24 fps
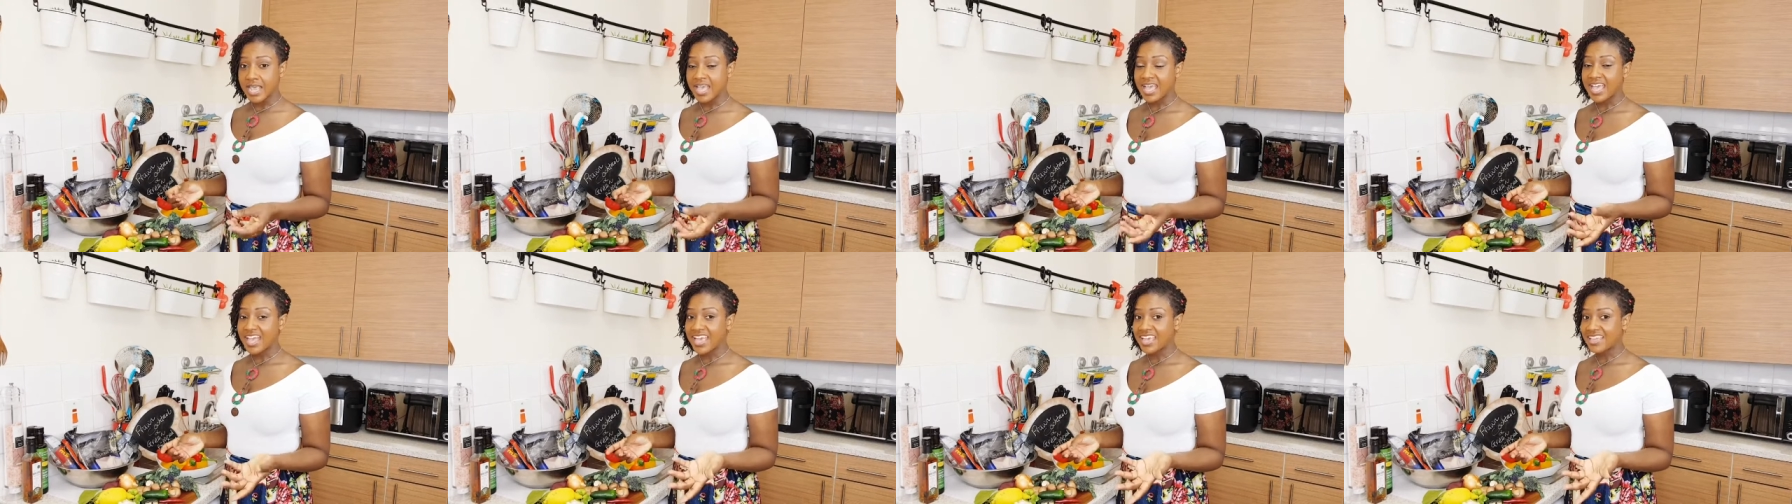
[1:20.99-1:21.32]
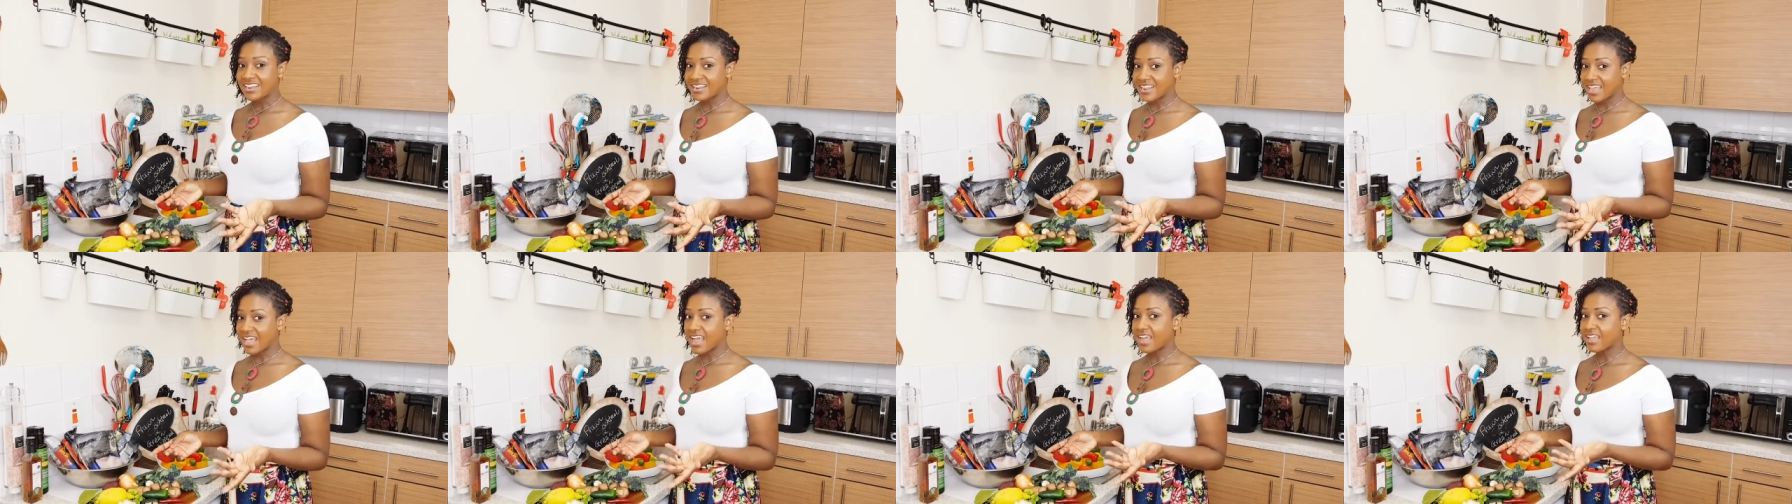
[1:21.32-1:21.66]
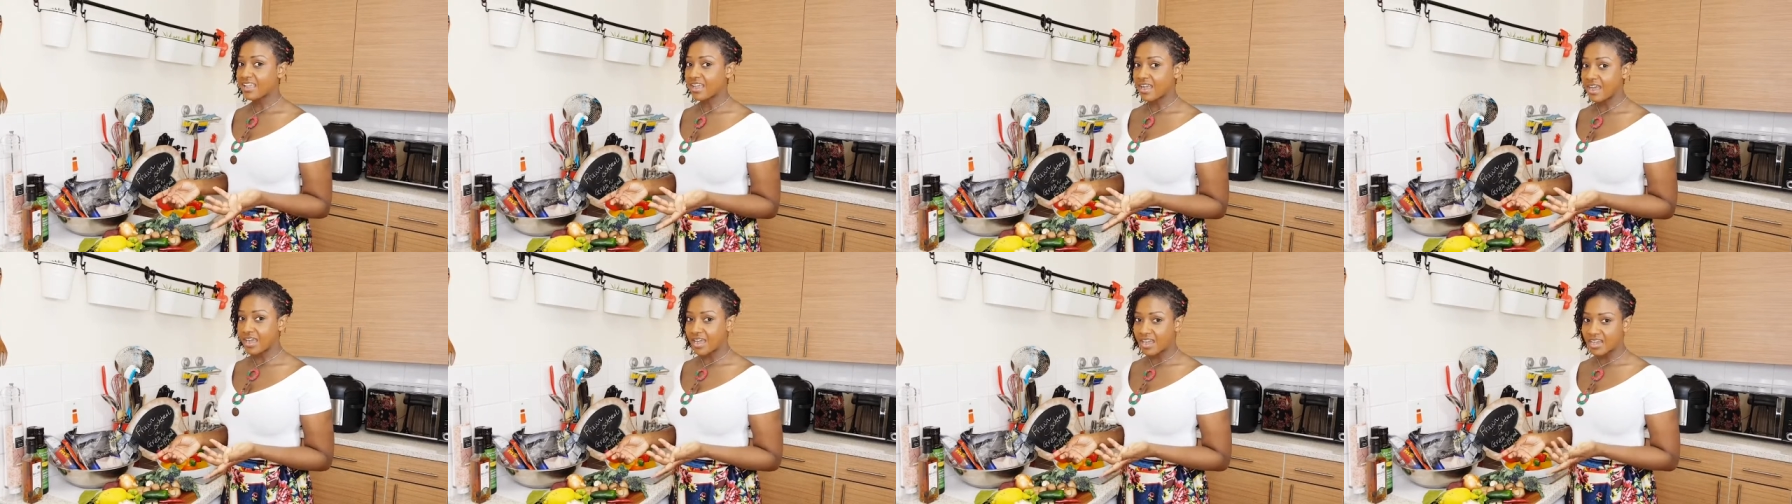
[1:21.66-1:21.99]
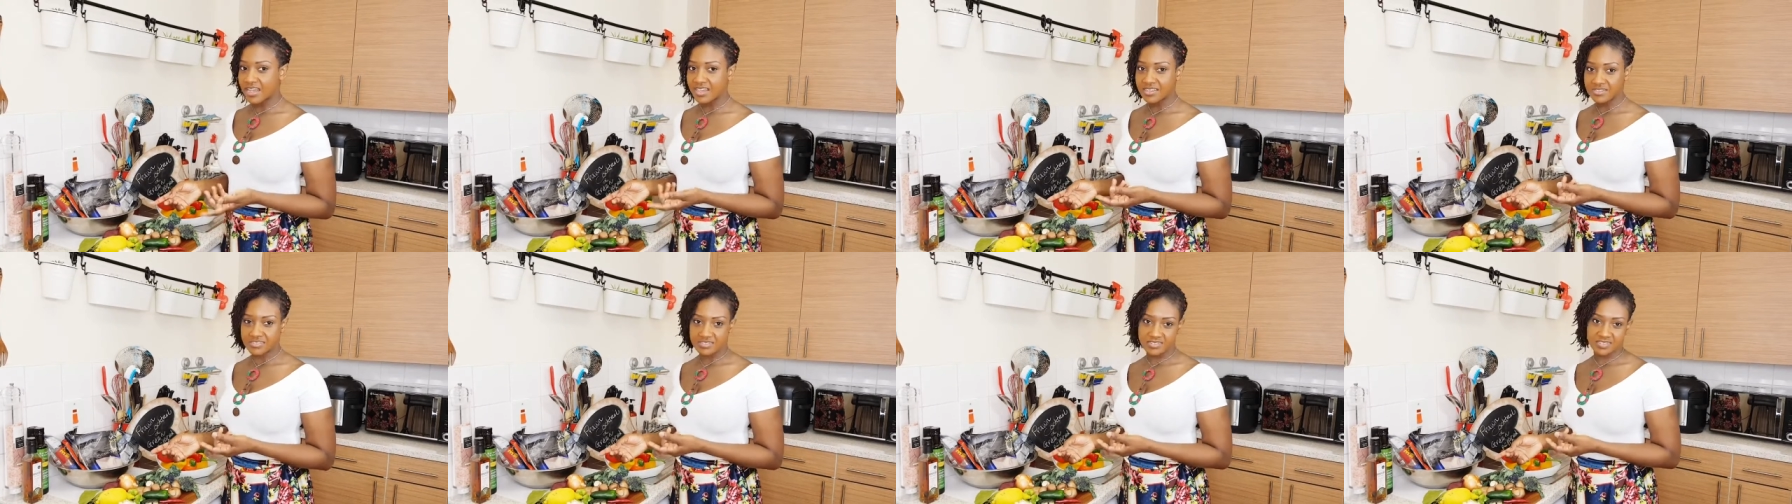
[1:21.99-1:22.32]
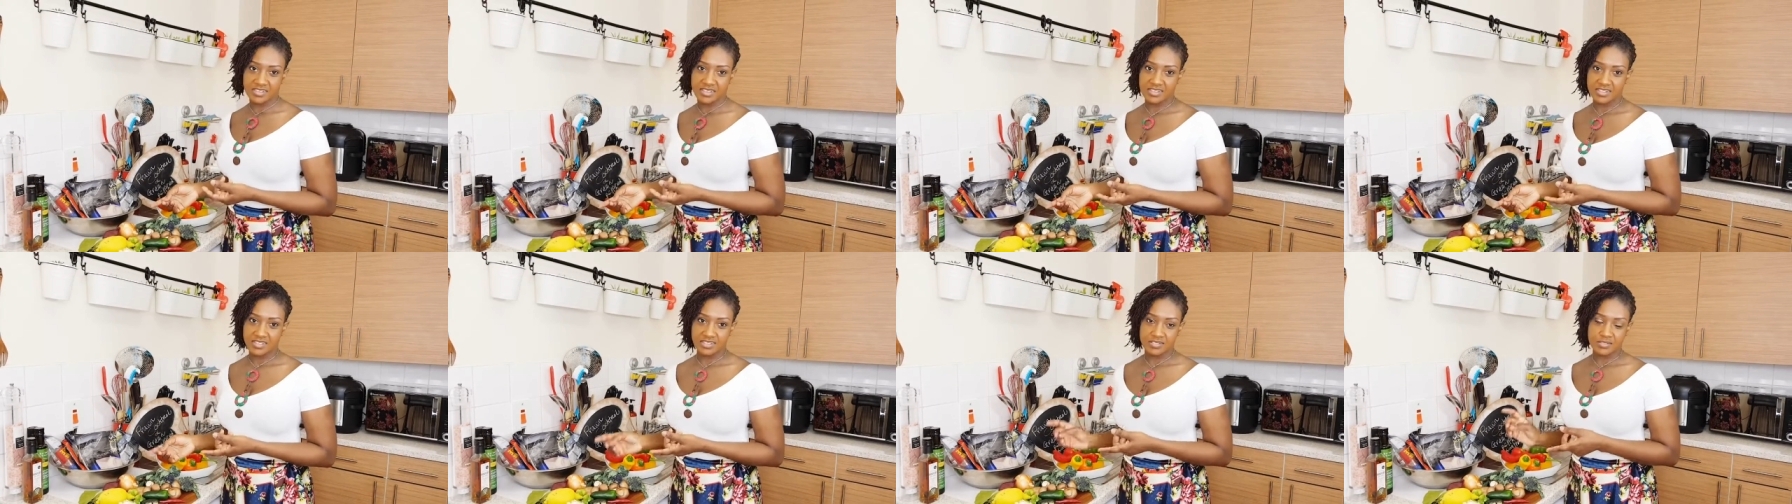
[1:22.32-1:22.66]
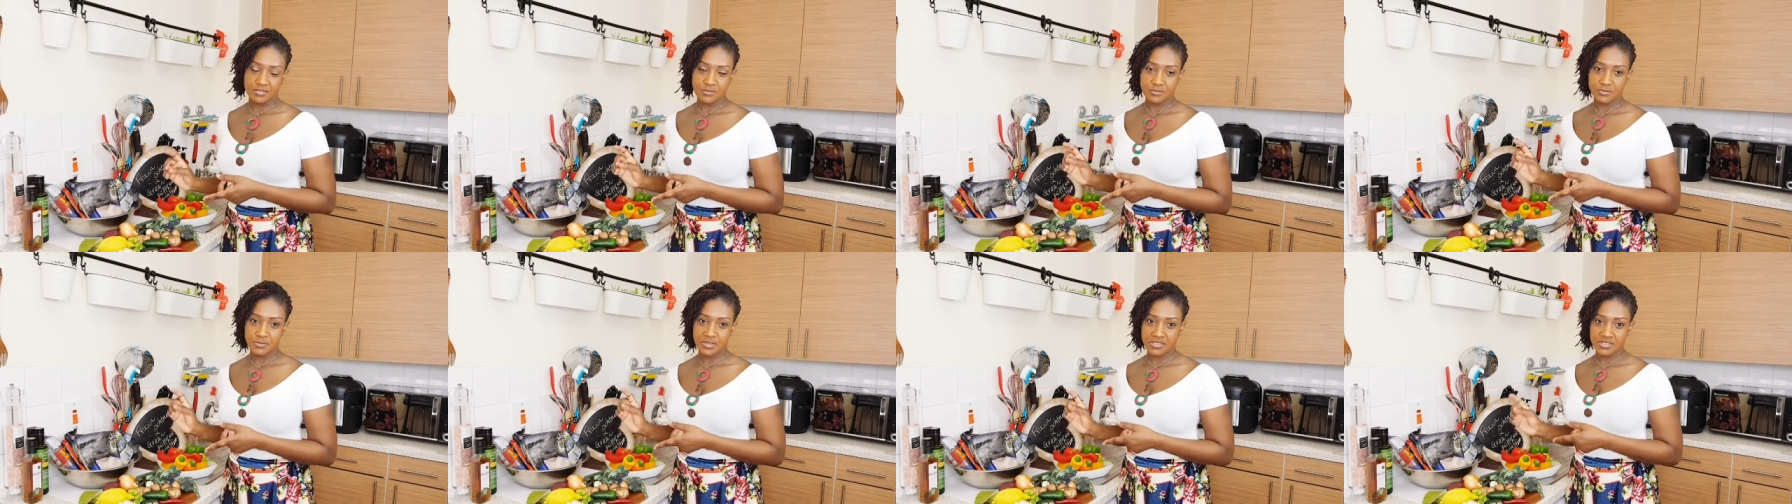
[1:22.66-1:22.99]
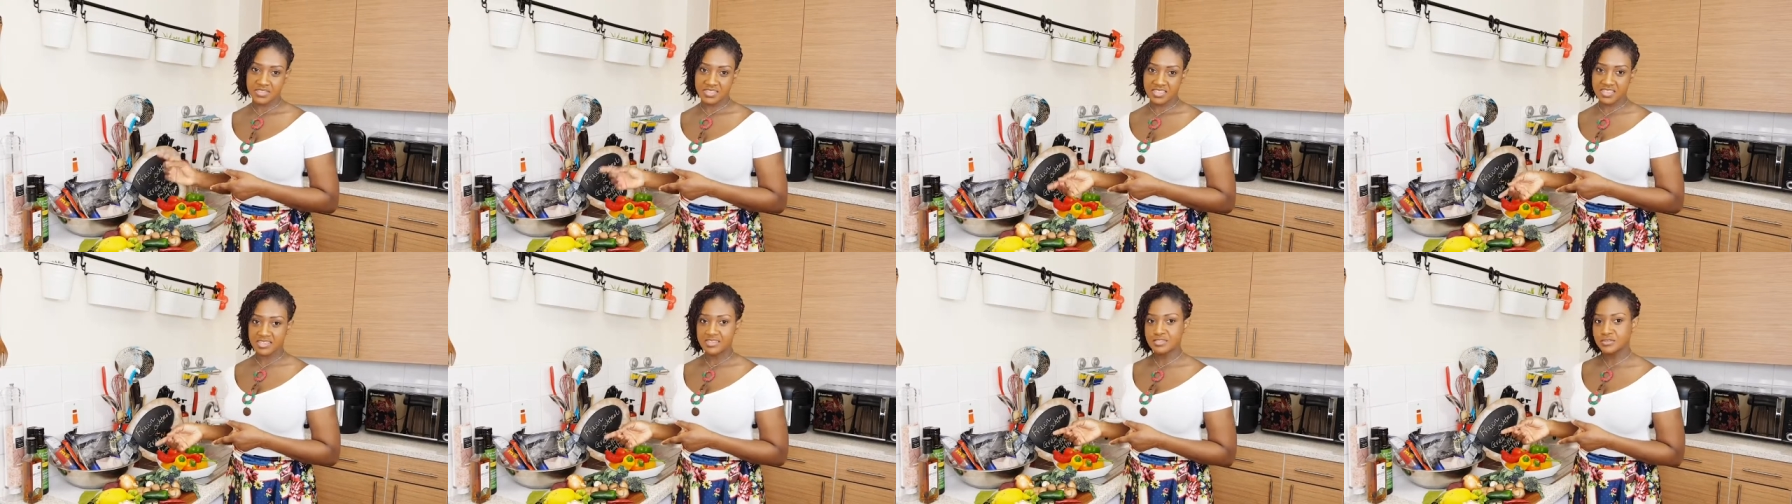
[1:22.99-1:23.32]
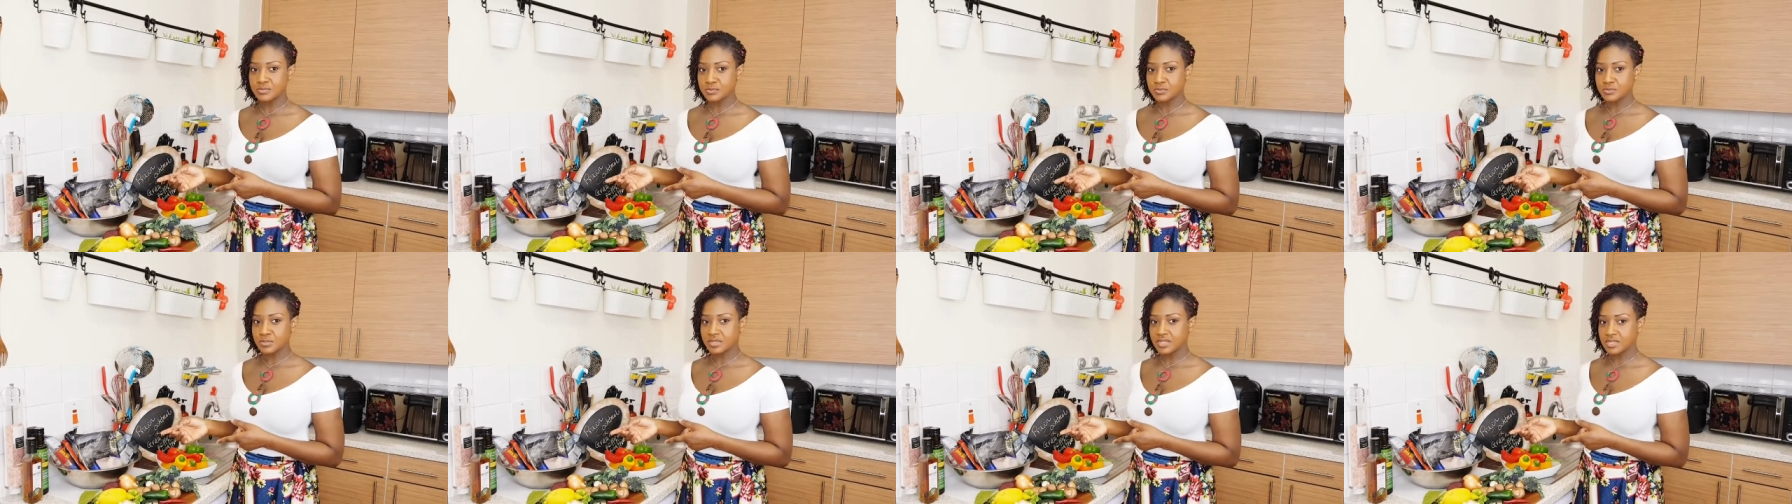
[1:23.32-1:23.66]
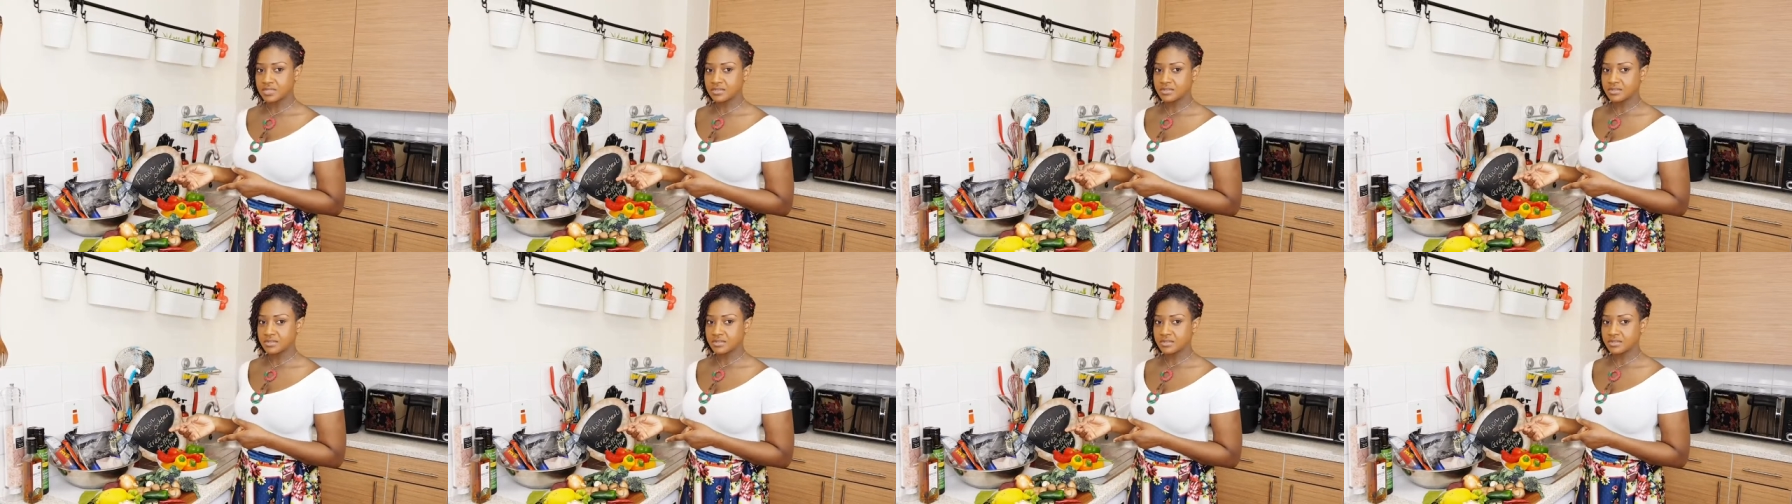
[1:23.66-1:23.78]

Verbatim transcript: And I asked them with this one,